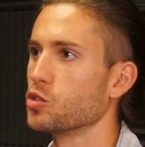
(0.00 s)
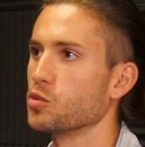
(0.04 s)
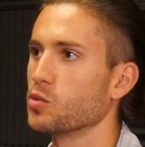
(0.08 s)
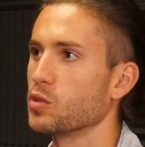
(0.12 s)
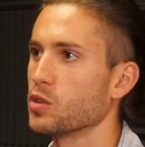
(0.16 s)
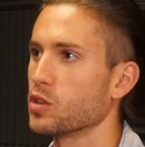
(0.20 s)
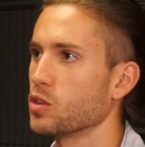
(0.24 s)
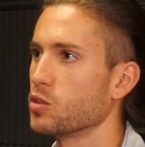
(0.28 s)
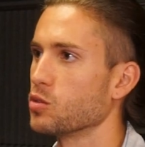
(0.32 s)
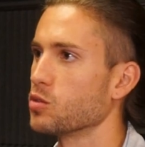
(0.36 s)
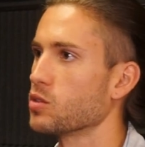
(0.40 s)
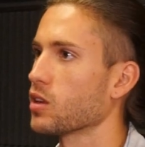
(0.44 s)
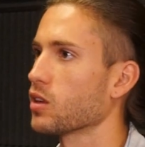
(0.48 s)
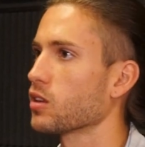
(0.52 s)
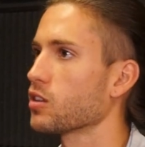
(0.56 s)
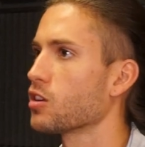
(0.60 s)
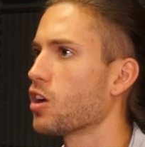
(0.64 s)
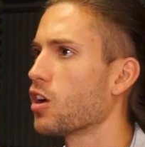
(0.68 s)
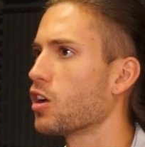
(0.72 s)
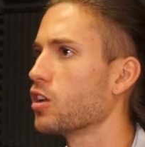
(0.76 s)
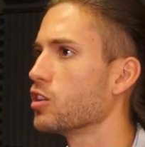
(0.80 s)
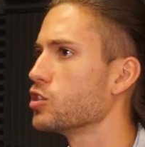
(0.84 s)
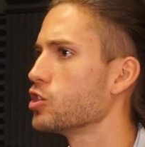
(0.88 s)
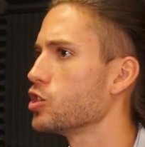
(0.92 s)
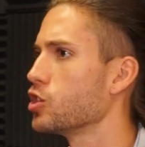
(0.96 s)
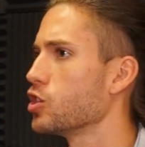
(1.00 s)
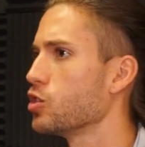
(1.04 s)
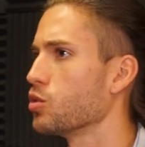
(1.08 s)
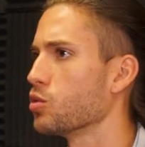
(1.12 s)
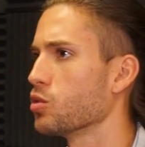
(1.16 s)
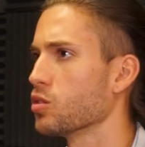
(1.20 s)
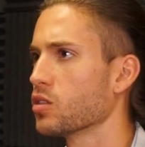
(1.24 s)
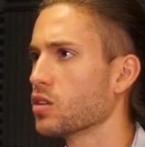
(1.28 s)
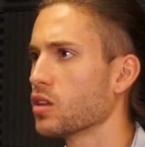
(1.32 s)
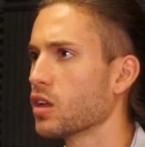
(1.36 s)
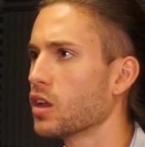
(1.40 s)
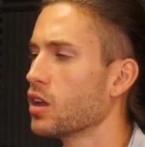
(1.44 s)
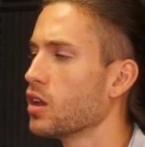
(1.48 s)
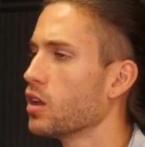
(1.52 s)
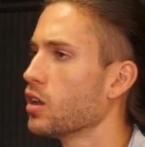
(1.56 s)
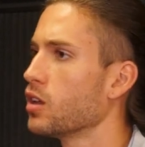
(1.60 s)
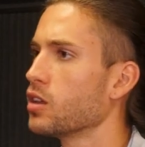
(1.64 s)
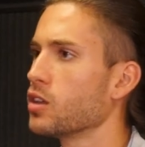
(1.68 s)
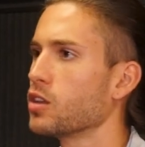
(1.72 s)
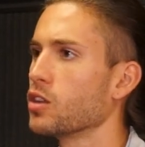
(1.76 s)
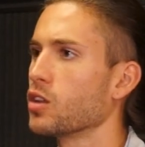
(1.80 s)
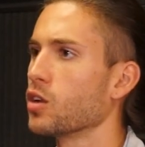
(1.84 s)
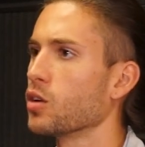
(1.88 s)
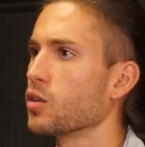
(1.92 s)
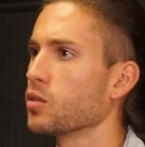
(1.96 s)
do with new technology or
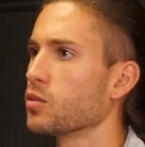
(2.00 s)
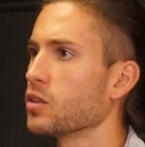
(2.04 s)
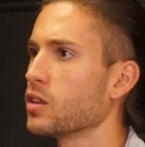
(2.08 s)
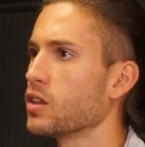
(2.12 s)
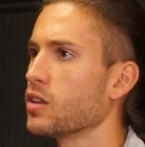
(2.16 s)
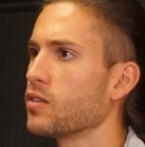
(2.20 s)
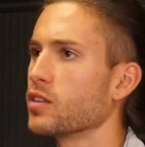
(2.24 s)
you know